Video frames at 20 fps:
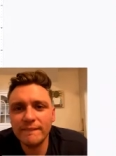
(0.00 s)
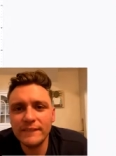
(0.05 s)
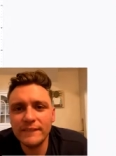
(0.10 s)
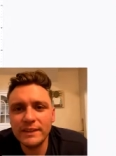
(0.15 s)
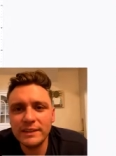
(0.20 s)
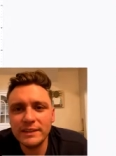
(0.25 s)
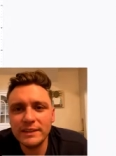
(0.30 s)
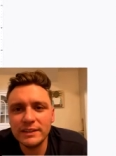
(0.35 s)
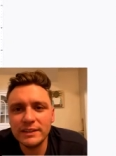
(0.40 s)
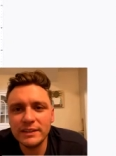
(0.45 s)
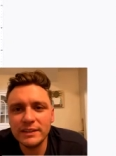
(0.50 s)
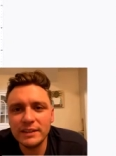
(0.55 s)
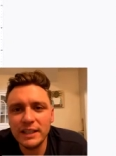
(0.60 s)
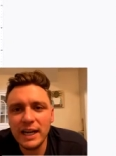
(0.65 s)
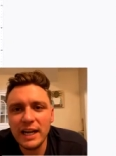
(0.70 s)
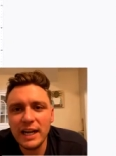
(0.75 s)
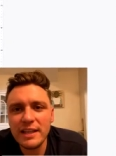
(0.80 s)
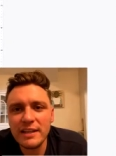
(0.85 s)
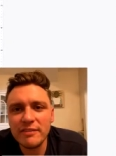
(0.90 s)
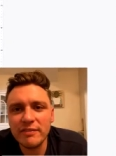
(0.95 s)
And
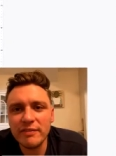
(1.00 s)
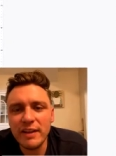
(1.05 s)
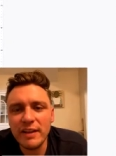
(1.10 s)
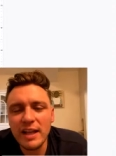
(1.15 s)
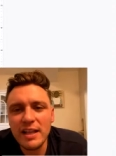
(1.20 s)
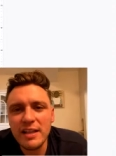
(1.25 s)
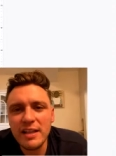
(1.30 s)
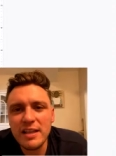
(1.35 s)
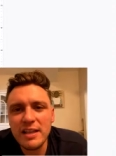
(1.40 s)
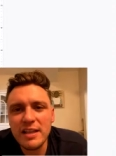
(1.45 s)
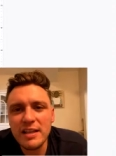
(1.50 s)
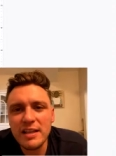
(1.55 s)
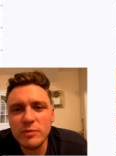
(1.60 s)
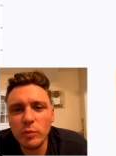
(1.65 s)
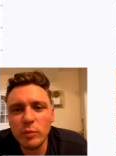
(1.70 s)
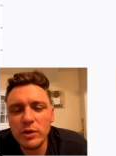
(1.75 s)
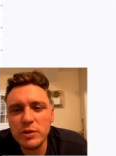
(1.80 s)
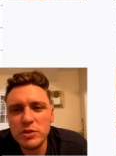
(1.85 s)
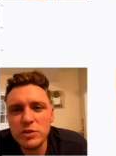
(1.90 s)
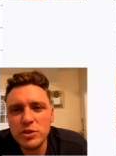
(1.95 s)
I like.
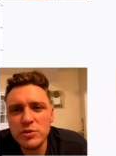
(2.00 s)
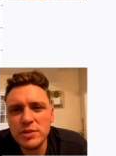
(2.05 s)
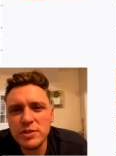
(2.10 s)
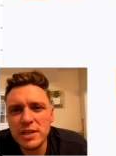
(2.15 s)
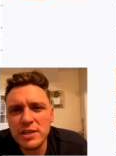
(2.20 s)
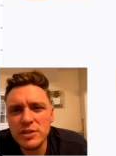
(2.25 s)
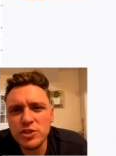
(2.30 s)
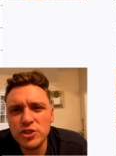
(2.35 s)
What did you say?